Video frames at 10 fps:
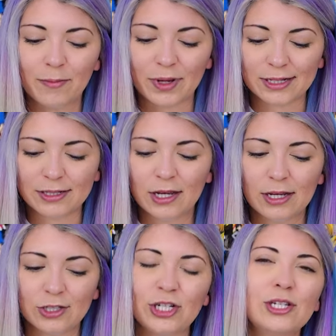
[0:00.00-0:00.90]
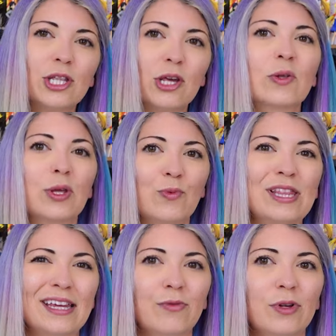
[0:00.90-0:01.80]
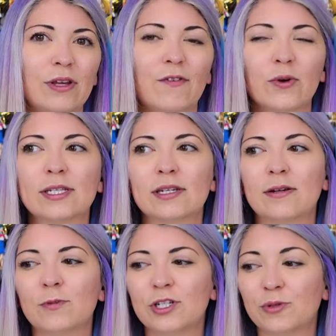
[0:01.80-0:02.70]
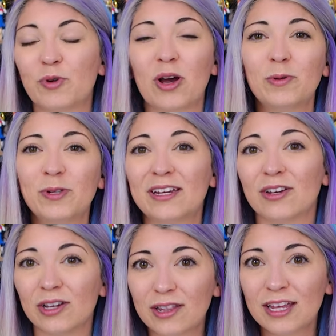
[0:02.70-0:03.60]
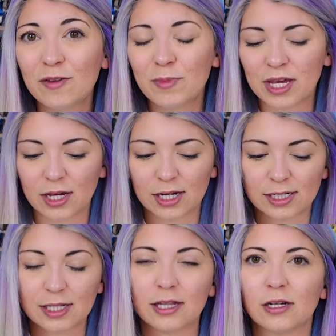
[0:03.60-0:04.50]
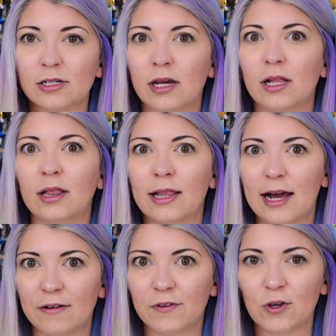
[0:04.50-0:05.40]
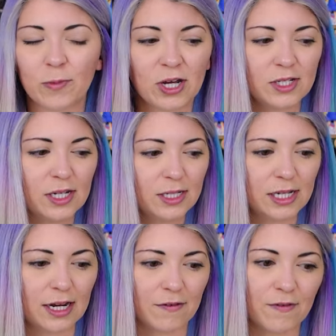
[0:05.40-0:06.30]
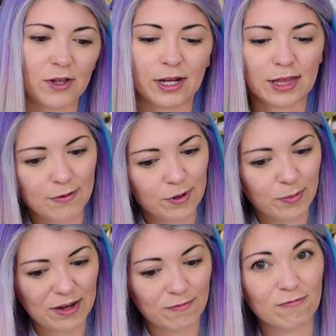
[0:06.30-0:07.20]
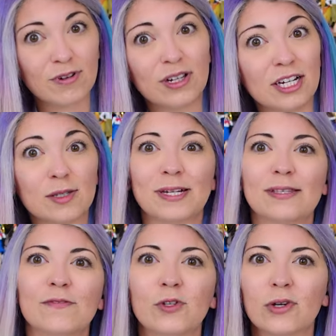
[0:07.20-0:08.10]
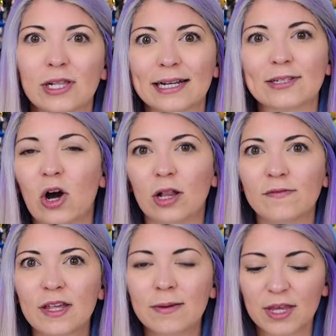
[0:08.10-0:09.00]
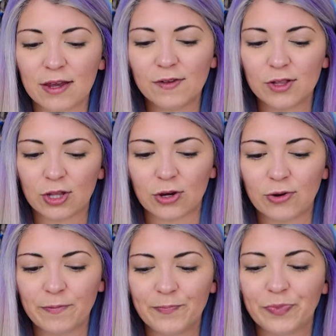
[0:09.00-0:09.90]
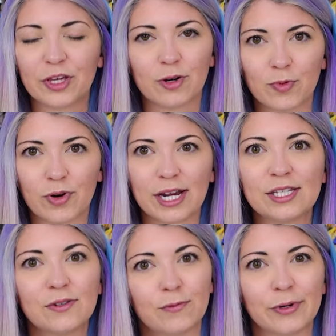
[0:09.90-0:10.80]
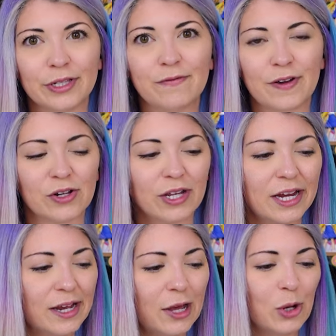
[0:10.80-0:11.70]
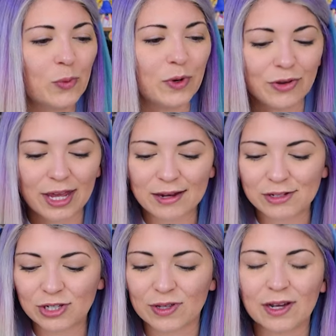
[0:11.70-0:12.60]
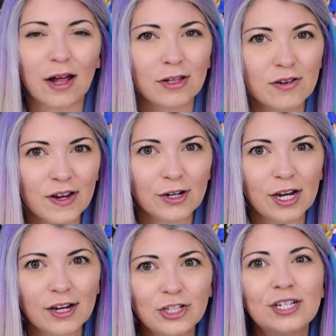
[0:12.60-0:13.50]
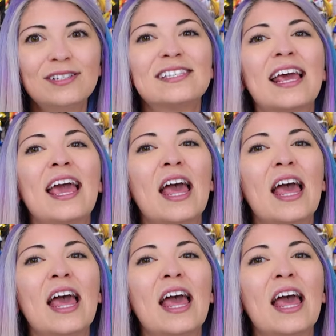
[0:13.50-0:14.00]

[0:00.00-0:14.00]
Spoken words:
but she's the only one that I really focus on, which is probably a good thing because there's a lot of Q Poskets and I feel like that would be really expensive to collect all of them, even though they are priced really fairly. When you get into the color variations,